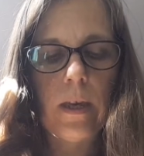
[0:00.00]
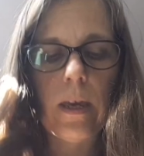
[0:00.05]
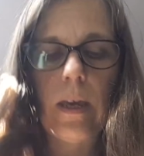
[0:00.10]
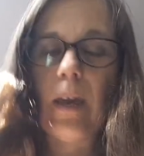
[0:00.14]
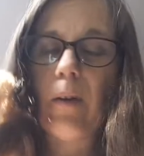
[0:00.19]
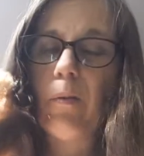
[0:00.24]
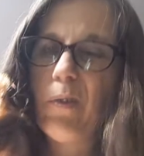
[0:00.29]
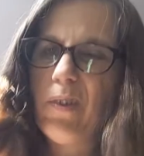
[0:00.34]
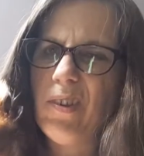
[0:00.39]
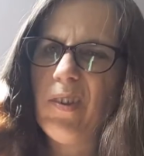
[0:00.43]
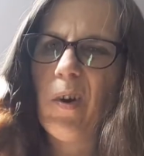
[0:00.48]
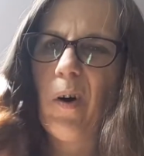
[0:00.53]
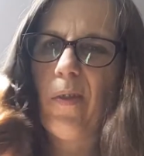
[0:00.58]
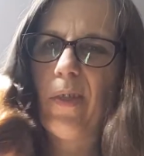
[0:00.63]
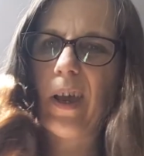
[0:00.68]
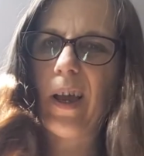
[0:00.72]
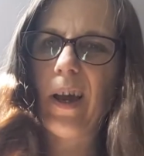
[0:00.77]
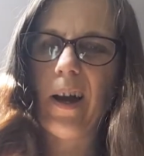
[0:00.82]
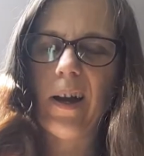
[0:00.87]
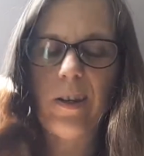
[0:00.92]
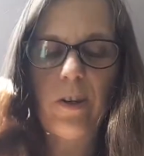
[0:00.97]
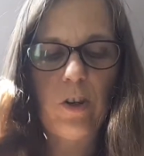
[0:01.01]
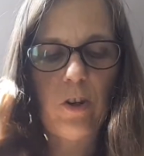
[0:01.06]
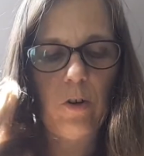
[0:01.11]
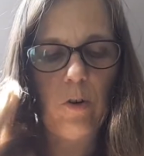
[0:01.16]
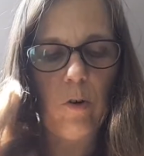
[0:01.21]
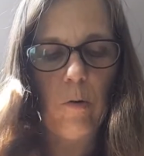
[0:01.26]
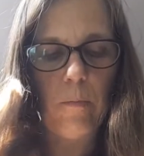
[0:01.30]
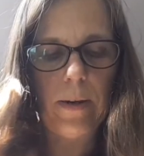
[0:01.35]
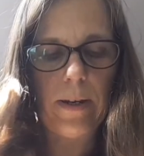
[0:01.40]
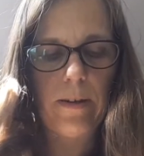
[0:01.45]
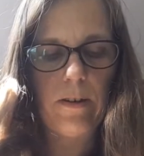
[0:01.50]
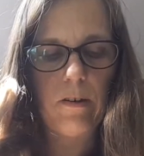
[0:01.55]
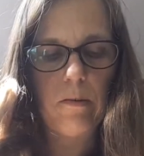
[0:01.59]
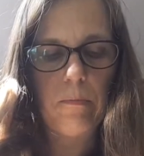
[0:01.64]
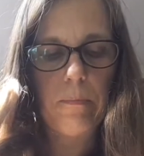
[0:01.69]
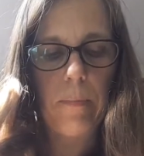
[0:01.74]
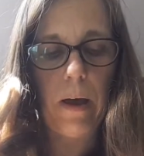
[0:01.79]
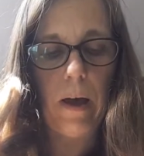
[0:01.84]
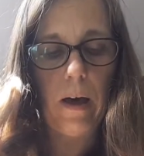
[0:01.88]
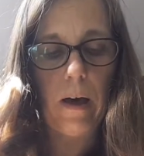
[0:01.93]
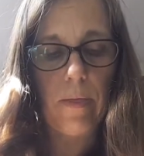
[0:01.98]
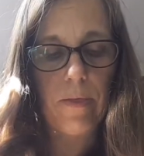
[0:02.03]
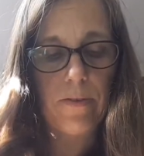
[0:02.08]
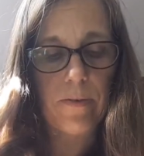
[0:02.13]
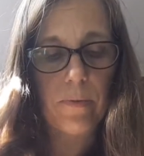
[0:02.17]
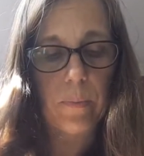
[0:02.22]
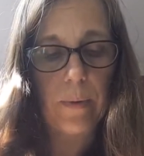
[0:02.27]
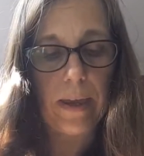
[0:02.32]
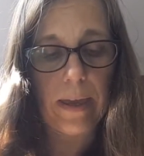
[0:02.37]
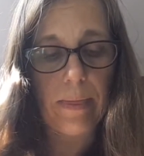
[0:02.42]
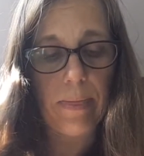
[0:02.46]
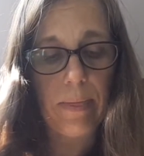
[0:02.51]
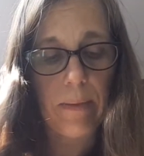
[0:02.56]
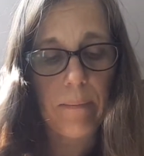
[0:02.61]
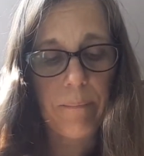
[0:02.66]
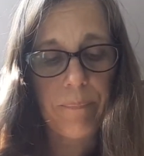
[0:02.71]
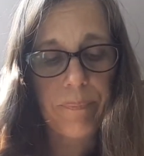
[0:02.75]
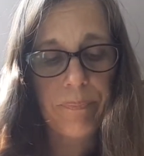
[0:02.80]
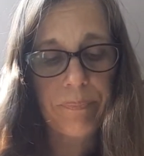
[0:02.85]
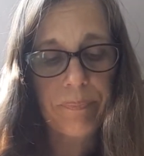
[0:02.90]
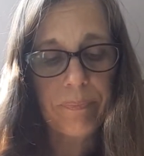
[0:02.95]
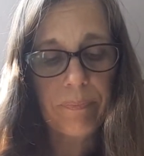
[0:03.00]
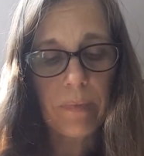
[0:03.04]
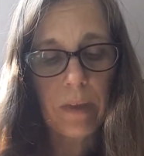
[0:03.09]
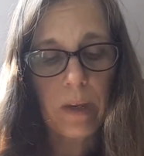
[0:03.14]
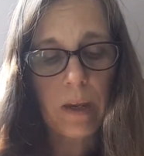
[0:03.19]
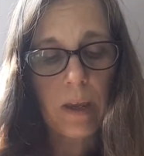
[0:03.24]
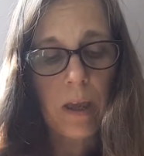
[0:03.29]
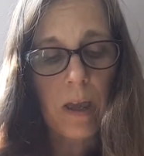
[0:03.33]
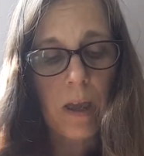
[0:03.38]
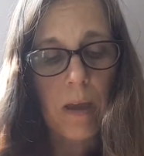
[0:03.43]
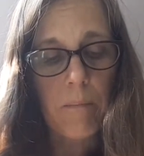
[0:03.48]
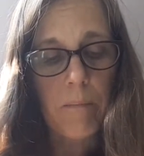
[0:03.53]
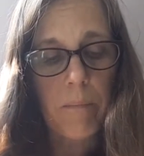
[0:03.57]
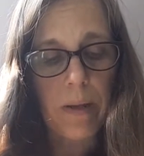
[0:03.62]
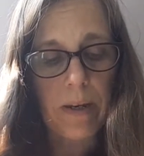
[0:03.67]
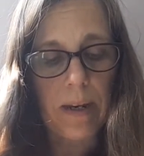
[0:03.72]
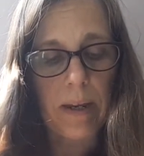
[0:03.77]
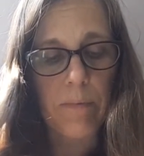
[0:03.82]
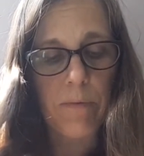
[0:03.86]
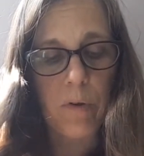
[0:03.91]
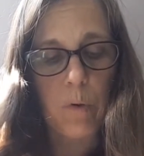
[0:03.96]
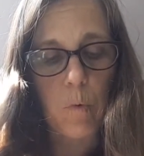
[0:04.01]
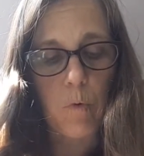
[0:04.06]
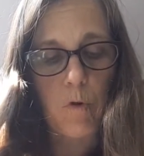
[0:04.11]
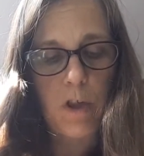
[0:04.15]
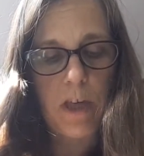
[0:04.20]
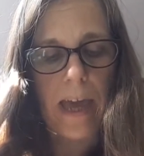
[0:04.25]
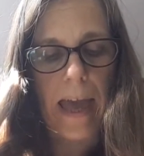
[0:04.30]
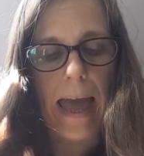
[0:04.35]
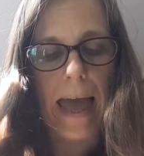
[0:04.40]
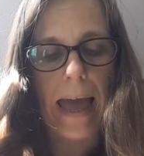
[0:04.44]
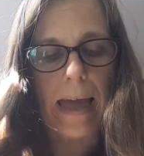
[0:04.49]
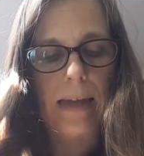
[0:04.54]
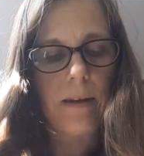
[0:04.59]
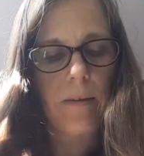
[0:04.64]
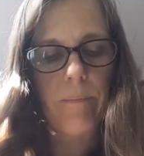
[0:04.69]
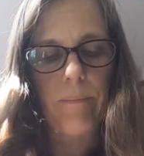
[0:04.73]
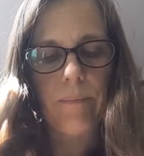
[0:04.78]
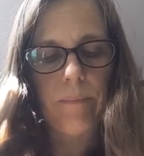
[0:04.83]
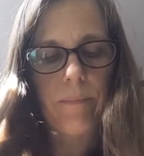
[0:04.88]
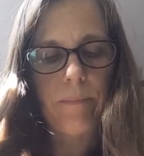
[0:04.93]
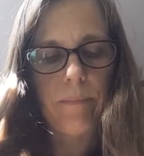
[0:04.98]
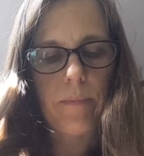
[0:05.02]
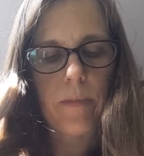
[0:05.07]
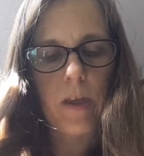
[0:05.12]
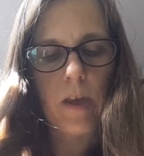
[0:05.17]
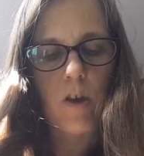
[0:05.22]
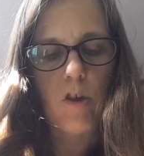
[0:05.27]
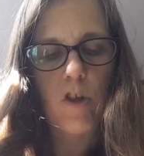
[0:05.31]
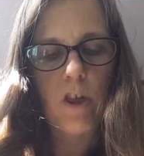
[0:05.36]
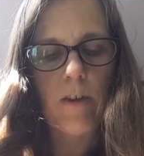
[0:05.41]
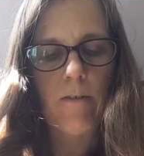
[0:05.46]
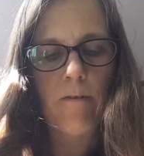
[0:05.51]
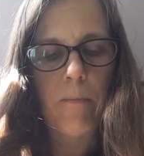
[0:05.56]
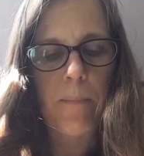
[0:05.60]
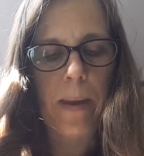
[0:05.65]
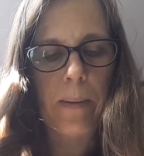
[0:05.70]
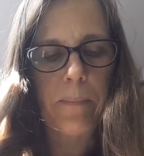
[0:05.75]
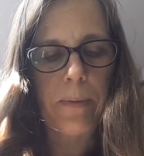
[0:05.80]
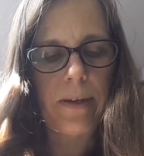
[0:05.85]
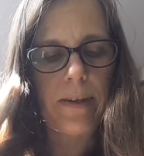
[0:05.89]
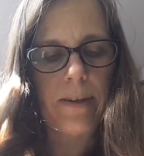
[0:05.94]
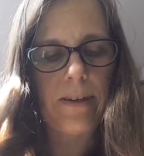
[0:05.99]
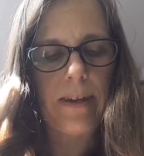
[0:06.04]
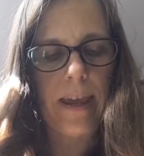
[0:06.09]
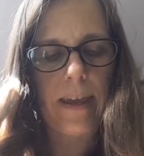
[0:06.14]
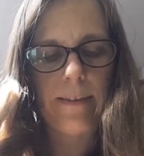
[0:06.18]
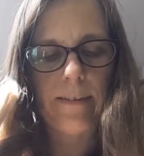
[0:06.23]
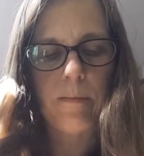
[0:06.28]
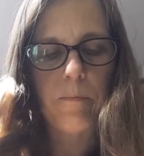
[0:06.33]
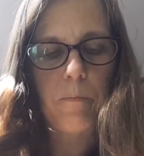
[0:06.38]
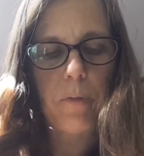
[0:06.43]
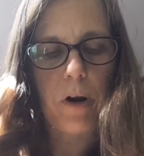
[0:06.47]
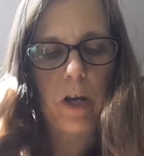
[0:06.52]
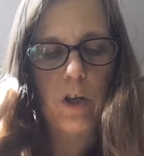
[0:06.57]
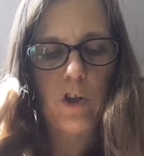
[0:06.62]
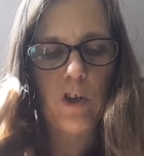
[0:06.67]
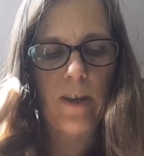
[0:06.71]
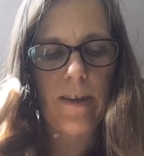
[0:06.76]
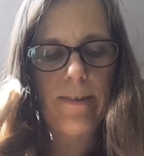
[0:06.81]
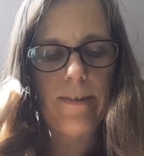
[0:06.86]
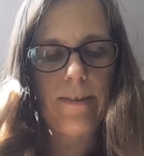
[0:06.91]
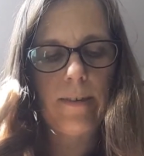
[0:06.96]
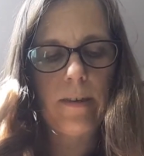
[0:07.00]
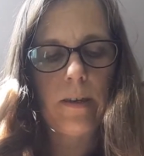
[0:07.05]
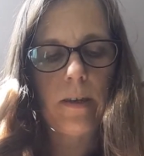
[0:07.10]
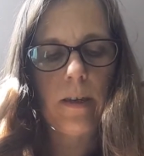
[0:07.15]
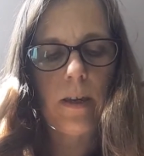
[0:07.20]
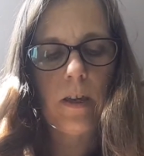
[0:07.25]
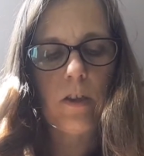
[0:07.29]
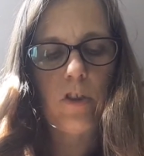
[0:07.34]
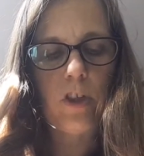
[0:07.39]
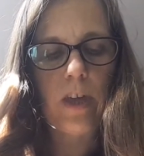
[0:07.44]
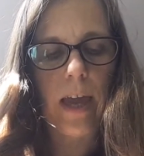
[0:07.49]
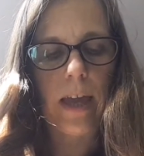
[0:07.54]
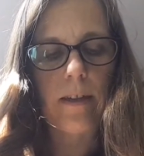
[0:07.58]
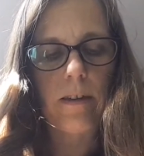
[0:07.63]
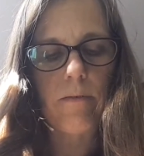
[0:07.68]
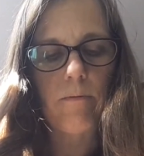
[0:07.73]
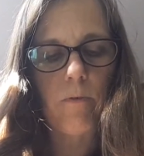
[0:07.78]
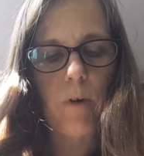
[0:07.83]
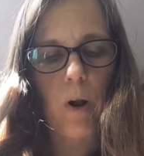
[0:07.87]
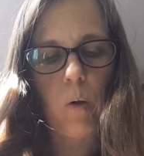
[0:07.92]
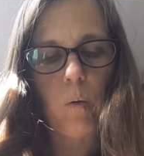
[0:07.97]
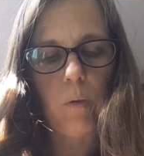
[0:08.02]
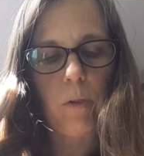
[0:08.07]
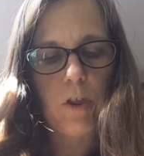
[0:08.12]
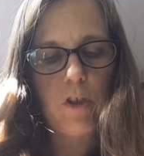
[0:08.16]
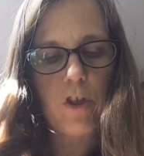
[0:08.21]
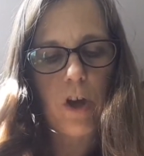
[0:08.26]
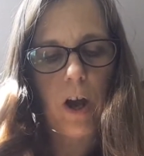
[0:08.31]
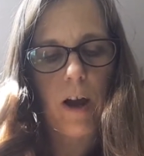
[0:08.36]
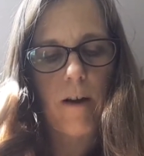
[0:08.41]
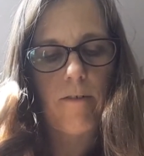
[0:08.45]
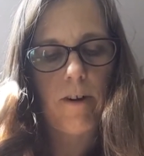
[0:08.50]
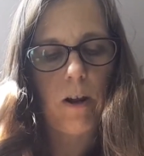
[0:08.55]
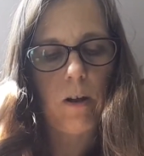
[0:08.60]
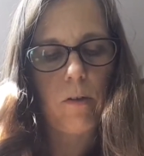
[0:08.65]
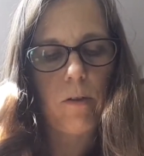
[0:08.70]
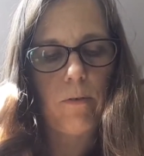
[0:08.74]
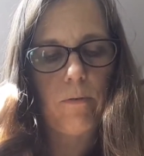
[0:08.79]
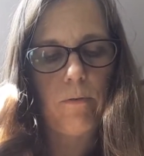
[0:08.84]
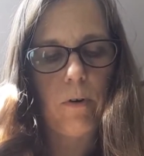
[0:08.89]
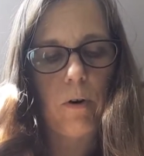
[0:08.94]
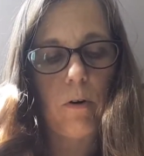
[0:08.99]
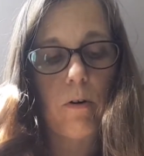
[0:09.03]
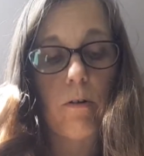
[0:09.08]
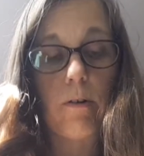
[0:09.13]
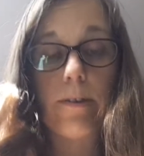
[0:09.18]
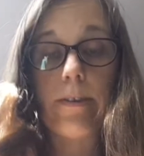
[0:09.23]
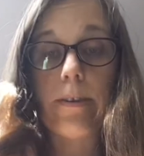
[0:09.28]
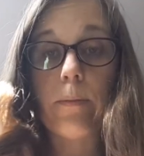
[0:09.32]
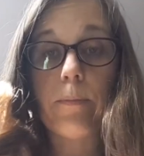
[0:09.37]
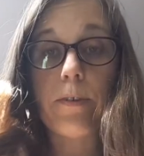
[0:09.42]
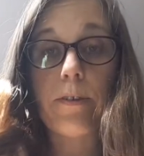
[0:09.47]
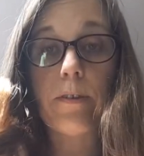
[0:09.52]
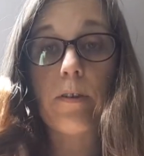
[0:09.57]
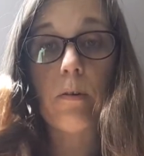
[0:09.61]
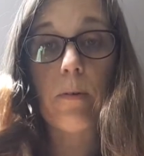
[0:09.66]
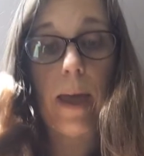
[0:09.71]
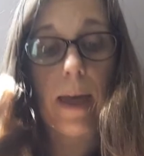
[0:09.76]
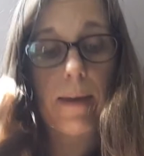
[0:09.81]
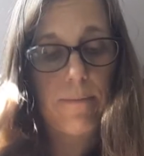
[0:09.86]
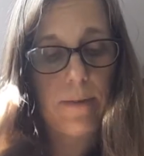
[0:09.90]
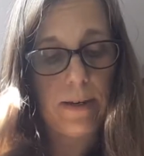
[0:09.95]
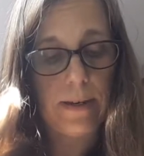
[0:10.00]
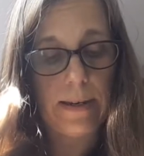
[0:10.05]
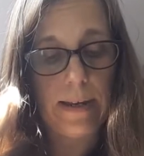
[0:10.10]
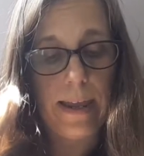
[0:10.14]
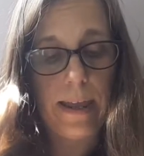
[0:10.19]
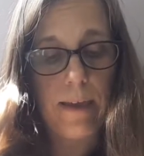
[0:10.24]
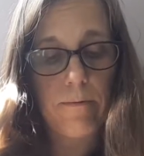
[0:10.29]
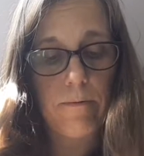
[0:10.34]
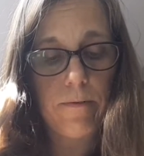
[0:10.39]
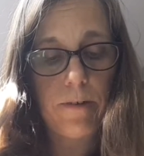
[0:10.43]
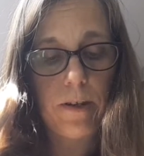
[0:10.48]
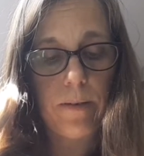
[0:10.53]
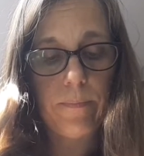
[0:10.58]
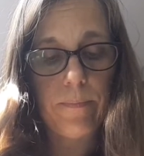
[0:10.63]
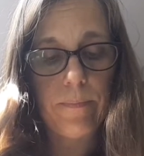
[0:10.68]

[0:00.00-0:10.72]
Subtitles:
It was not the kind you normally do baths with, but it was all she had. She remembered to take some brushes, and she had to roll the jar along the floor as it was too heavy to lift.